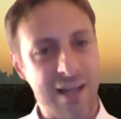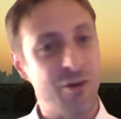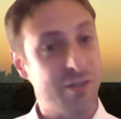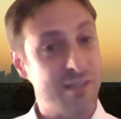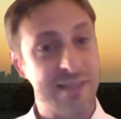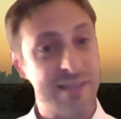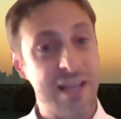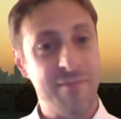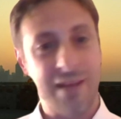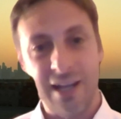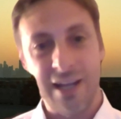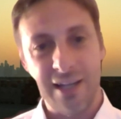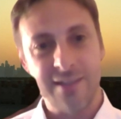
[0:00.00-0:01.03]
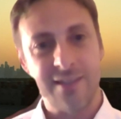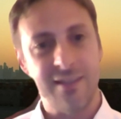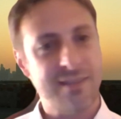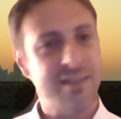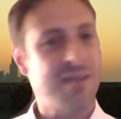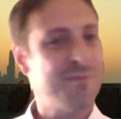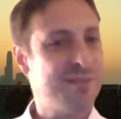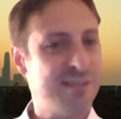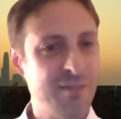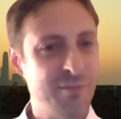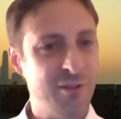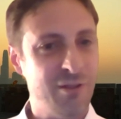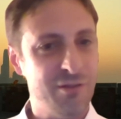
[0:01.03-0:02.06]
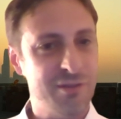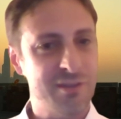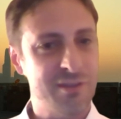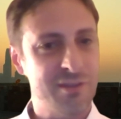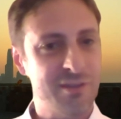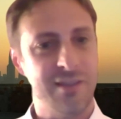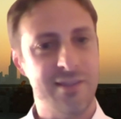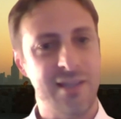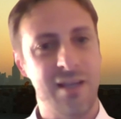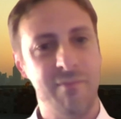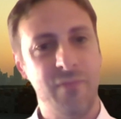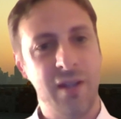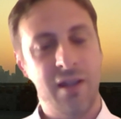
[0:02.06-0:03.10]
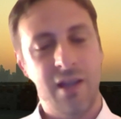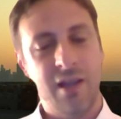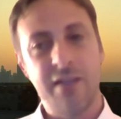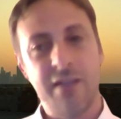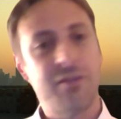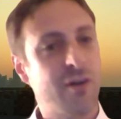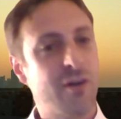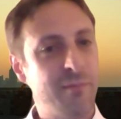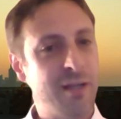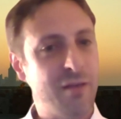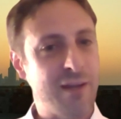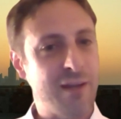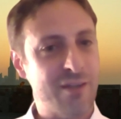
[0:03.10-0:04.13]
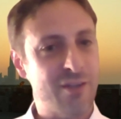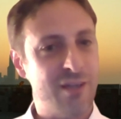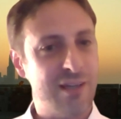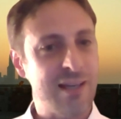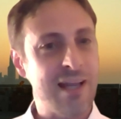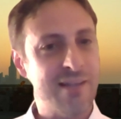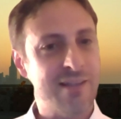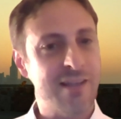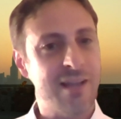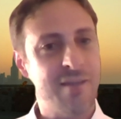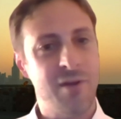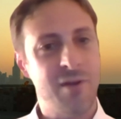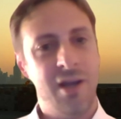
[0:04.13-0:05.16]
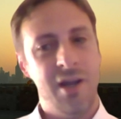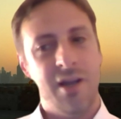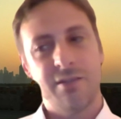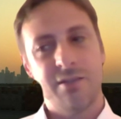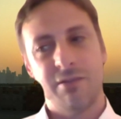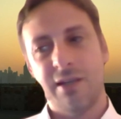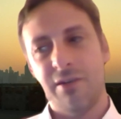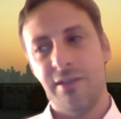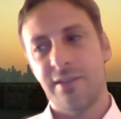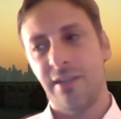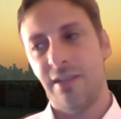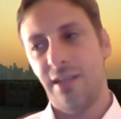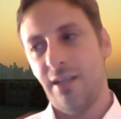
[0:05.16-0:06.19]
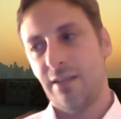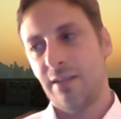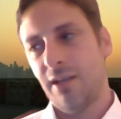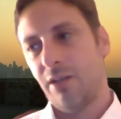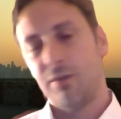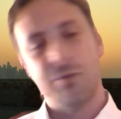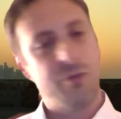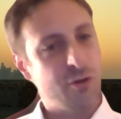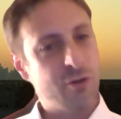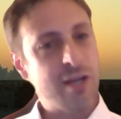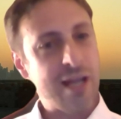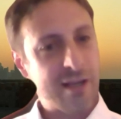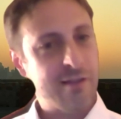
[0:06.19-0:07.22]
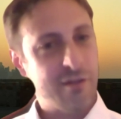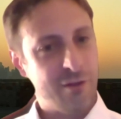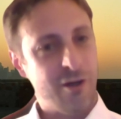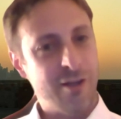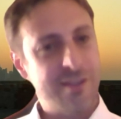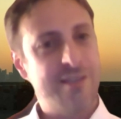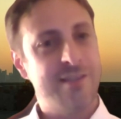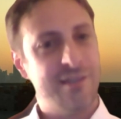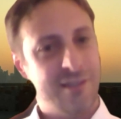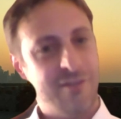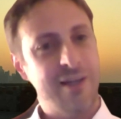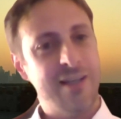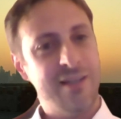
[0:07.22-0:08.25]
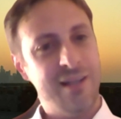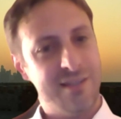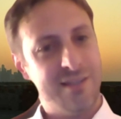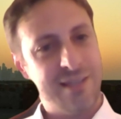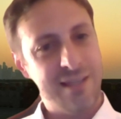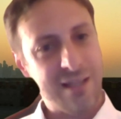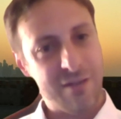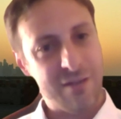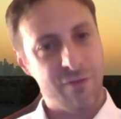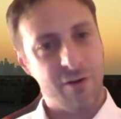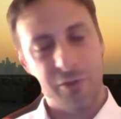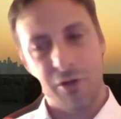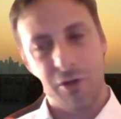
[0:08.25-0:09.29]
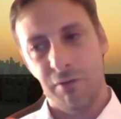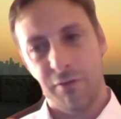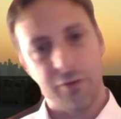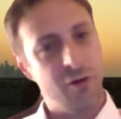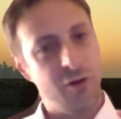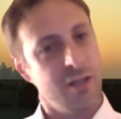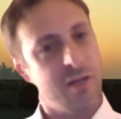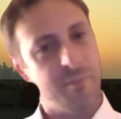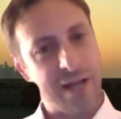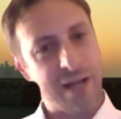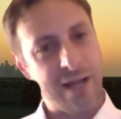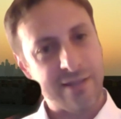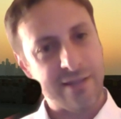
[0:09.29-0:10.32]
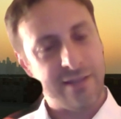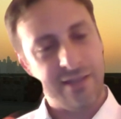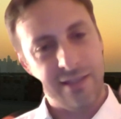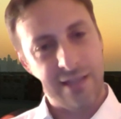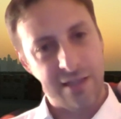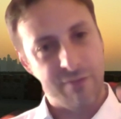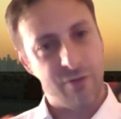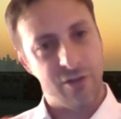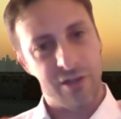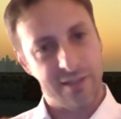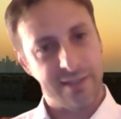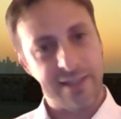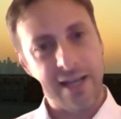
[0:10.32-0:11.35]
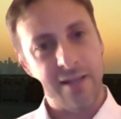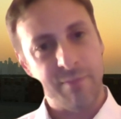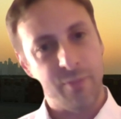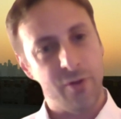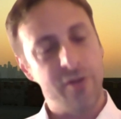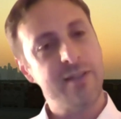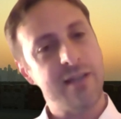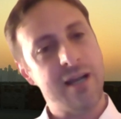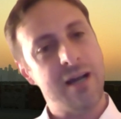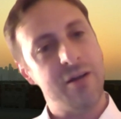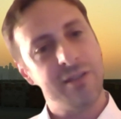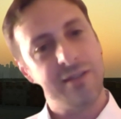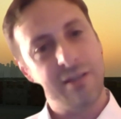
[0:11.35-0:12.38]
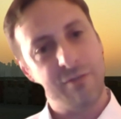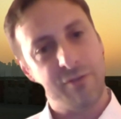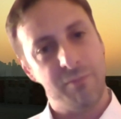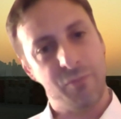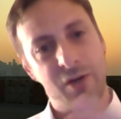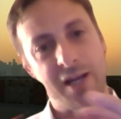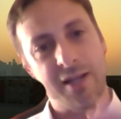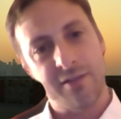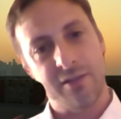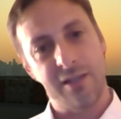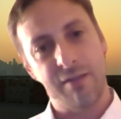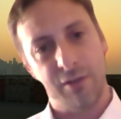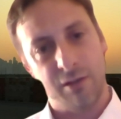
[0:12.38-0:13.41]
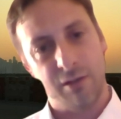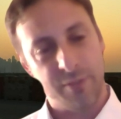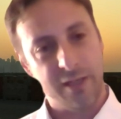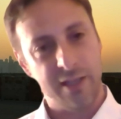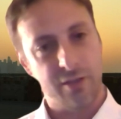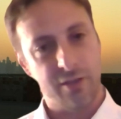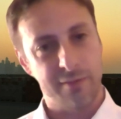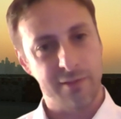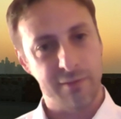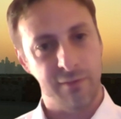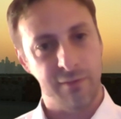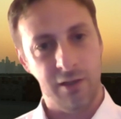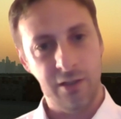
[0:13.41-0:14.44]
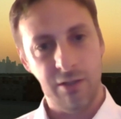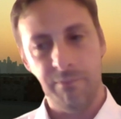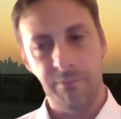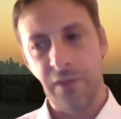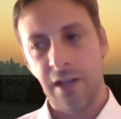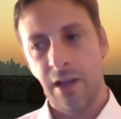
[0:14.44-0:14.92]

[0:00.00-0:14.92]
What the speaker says: or the same lines in the same CMOs or the same internal manufacturing landscape. So there is a need to connect the dots, right, and see that from an overall capacity network standpoint, how the different brands are developing in terms of volume